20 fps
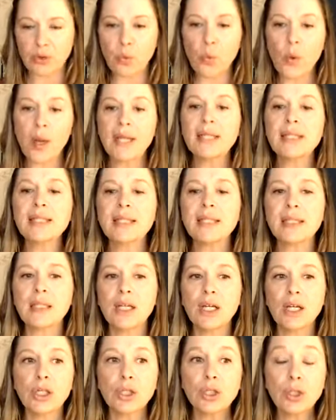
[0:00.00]
What does it
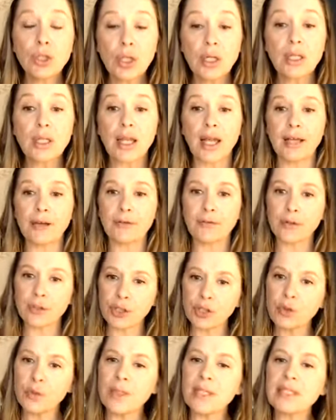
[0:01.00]
look like for
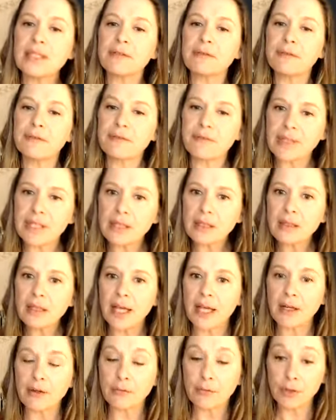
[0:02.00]
you? What does it feel
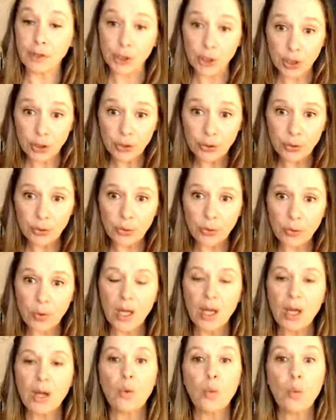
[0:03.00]
like for you
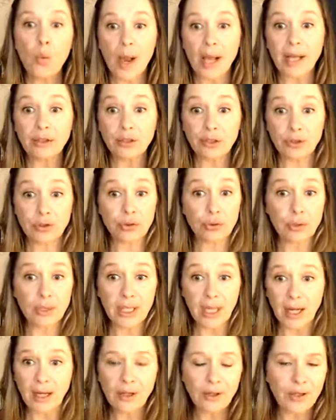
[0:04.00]
when you're truly
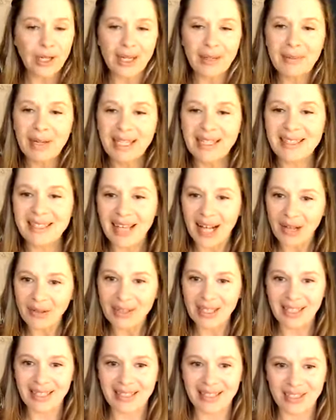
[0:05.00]
hungry? It might sound
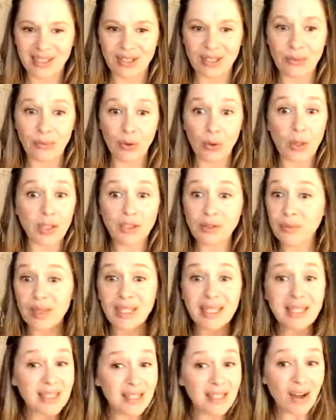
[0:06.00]
like such a simple question, but
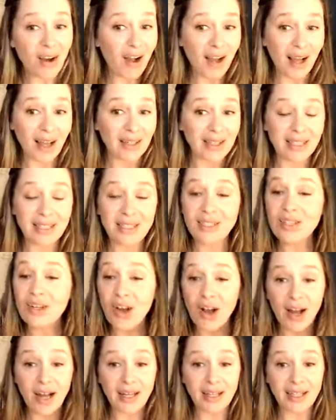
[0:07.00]
it's not. It's not